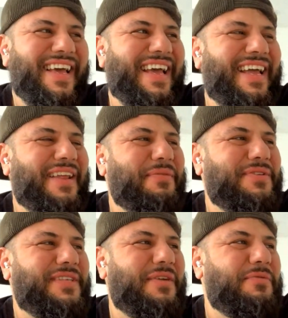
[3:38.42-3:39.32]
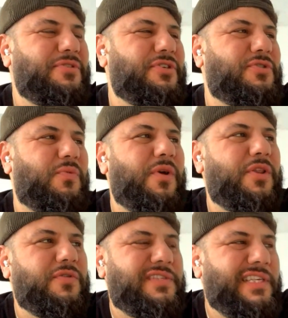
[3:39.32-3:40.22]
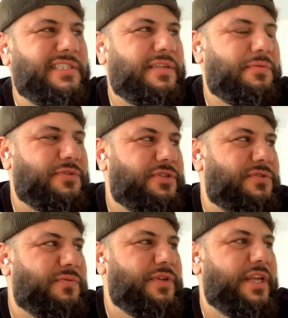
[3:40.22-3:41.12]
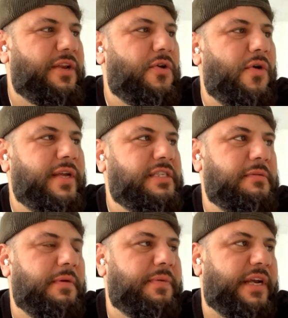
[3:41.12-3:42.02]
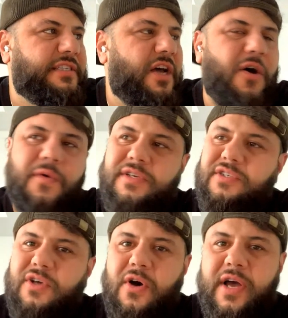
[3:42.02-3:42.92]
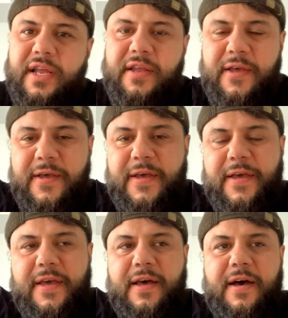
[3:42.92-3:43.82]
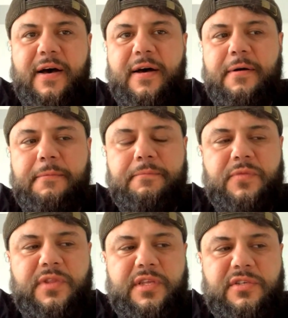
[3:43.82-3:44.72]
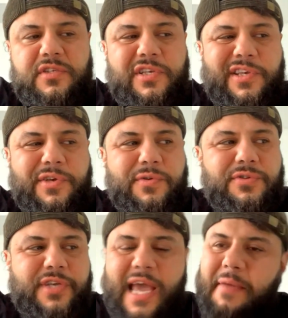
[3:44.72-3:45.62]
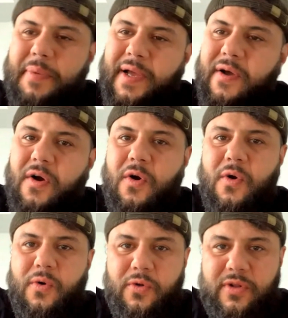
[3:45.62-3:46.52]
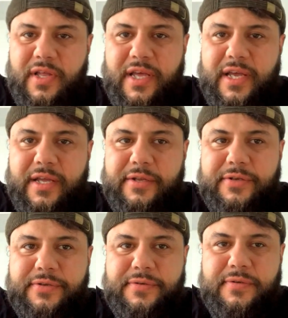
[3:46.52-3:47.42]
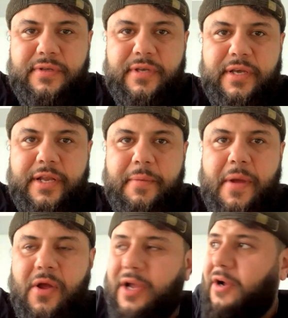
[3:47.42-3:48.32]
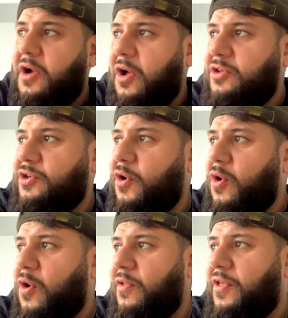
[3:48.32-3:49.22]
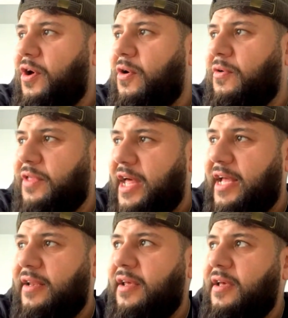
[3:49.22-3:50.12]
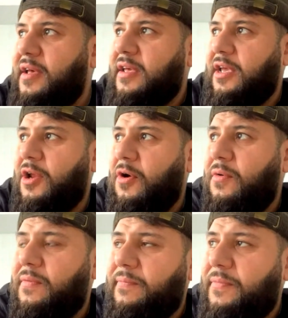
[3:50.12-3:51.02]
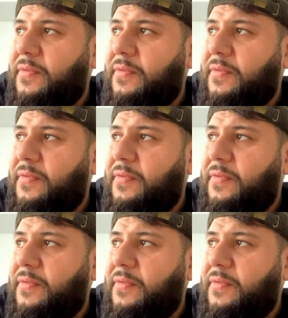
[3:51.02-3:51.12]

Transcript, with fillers: And it was it was just one of those things that was just really annoying to me, because I always saw it, um, this huge gaping hole in, in American culture, although that, you know,